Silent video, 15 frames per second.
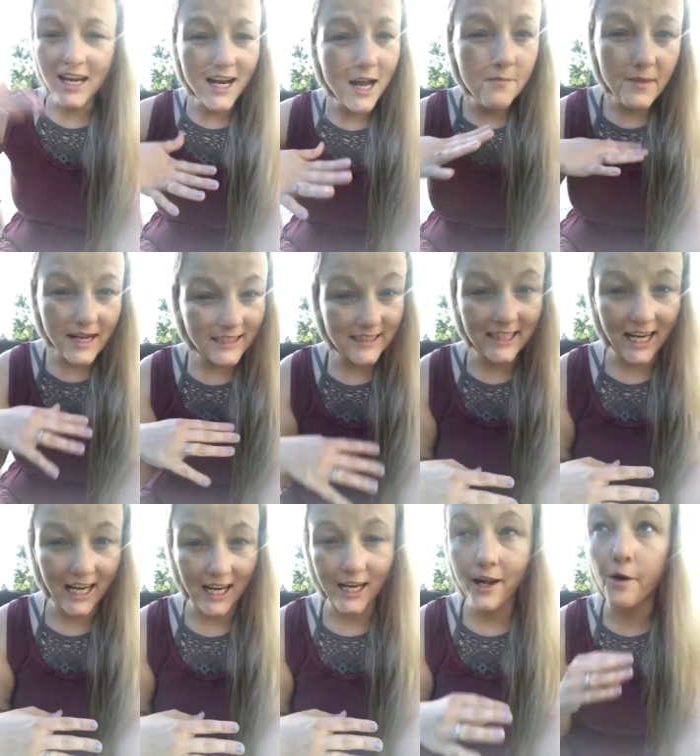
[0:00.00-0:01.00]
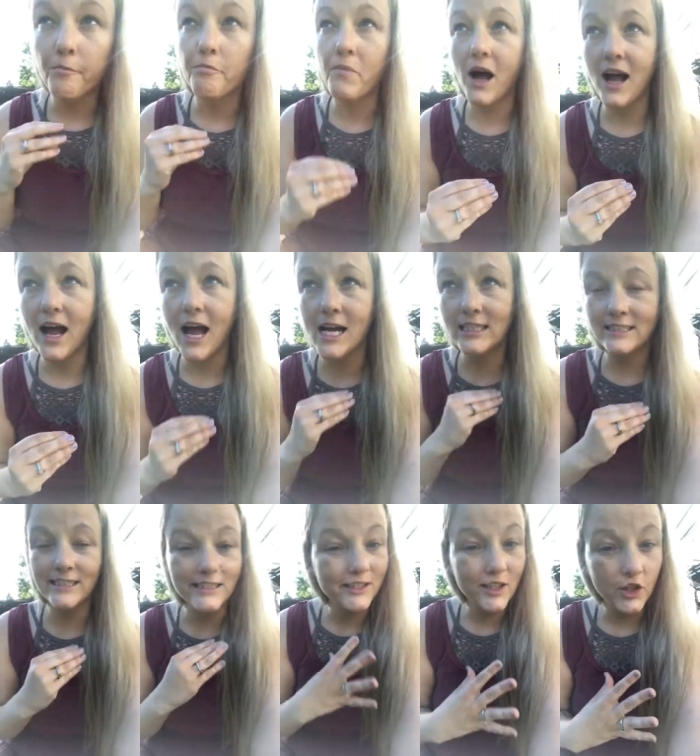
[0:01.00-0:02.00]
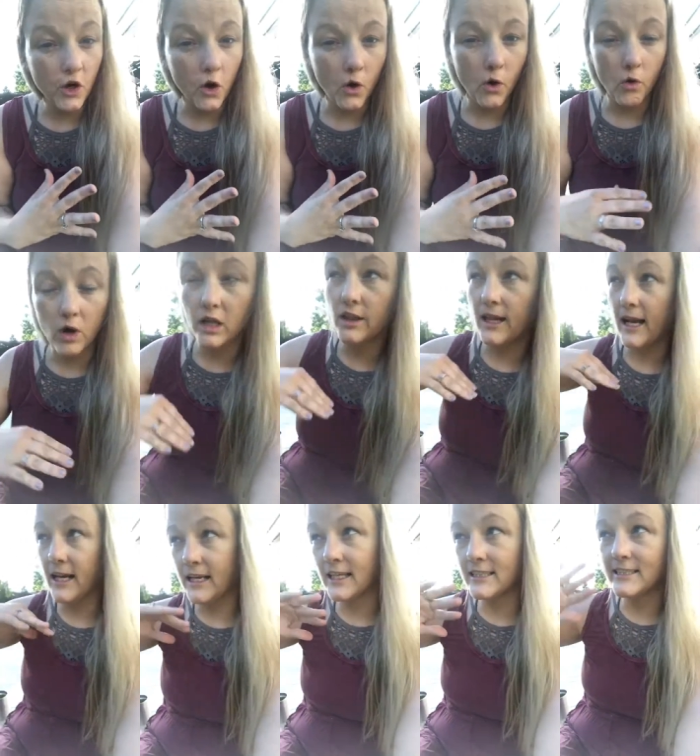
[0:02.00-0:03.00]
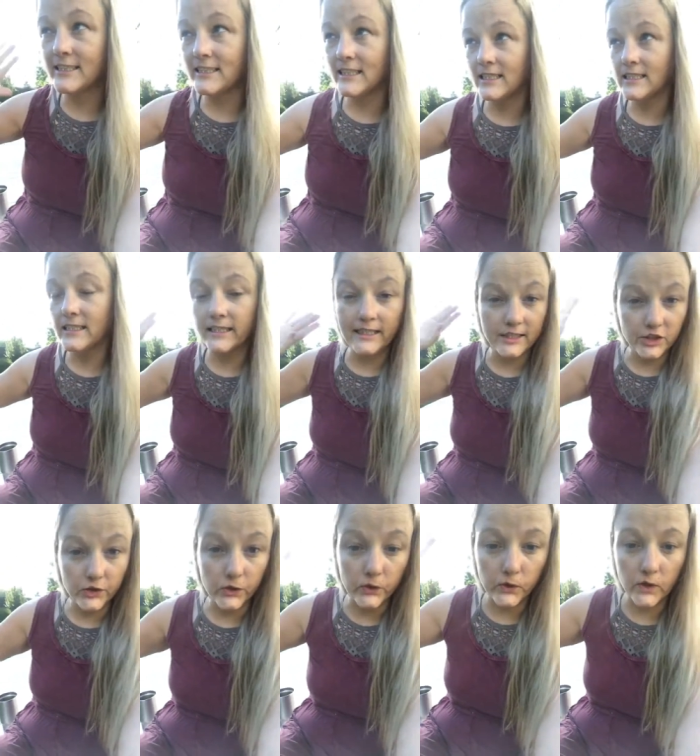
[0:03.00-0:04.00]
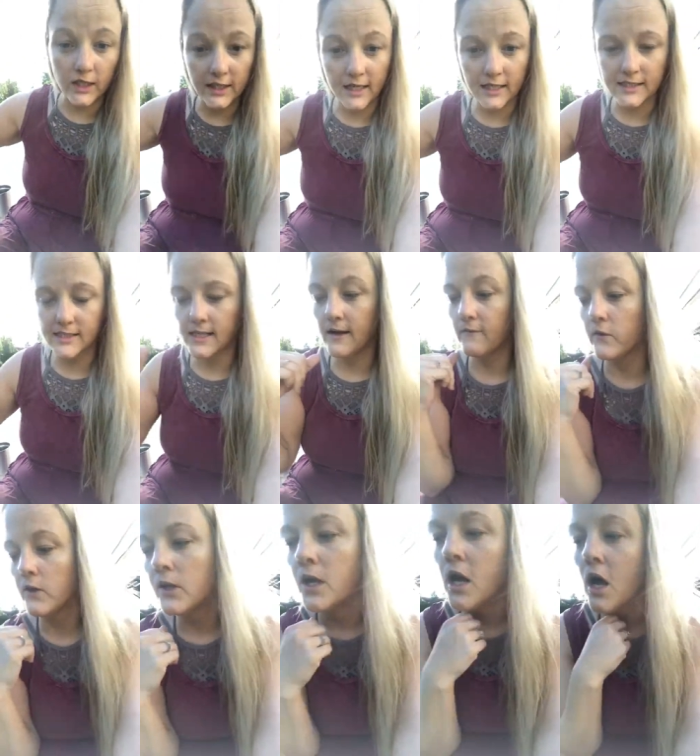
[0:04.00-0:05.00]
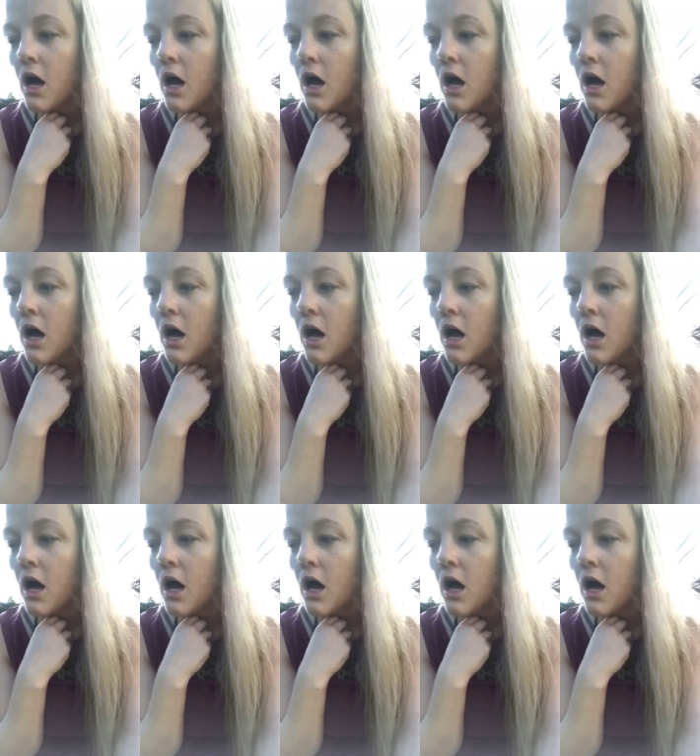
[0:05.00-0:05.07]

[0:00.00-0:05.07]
and I maintained, but I didn't go like exceedingly to a next level.